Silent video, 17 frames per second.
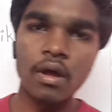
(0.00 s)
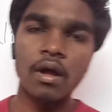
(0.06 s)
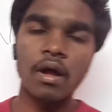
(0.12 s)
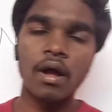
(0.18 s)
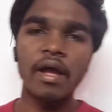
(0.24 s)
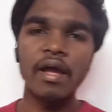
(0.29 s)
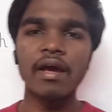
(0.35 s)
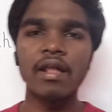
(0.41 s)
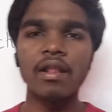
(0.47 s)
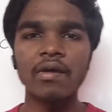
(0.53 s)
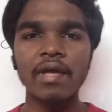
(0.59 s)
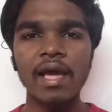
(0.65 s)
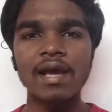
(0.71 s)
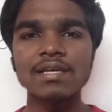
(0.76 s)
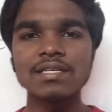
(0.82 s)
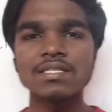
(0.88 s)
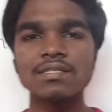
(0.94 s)
Hi, hello
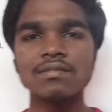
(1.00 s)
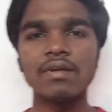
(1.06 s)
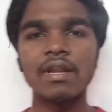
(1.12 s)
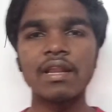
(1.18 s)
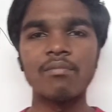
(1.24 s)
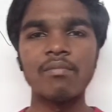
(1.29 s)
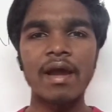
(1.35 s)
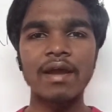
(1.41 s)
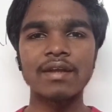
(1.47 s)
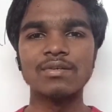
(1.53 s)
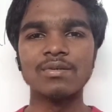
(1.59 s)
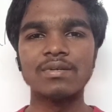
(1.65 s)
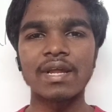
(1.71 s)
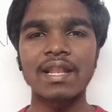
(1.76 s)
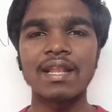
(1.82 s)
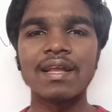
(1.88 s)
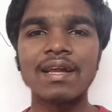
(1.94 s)
guys, welcome back to
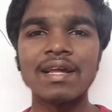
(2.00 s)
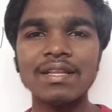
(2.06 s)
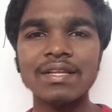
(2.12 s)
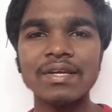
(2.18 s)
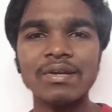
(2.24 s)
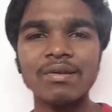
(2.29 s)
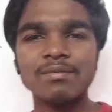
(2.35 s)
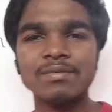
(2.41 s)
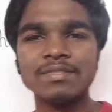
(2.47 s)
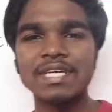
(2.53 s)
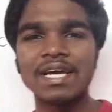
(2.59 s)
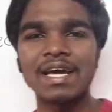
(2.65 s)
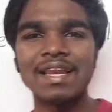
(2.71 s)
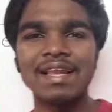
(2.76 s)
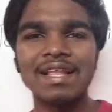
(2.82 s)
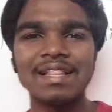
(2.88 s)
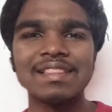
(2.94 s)
Technical YouTube
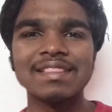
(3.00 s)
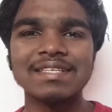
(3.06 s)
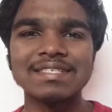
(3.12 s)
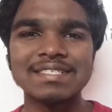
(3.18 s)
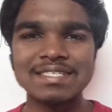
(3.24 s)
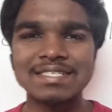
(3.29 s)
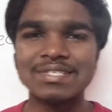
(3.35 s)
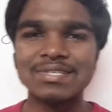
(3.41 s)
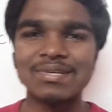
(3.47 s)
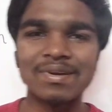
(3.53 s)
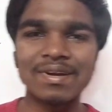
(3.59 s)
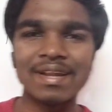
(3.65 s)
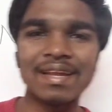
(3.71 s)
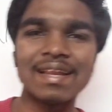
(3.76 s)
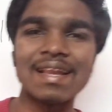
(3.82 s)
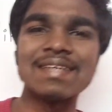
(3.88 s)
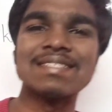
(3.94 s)
channel. This is your
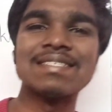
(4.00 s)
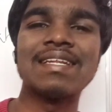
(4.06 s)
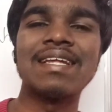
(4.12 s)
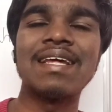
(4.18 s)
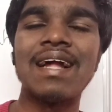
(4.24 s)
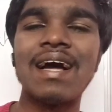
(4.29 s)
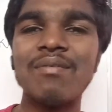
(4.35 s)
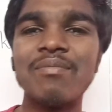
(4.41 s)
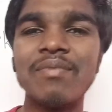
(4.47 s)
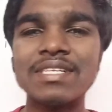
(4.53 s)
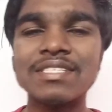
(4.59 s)
Nikhilesh Sriram.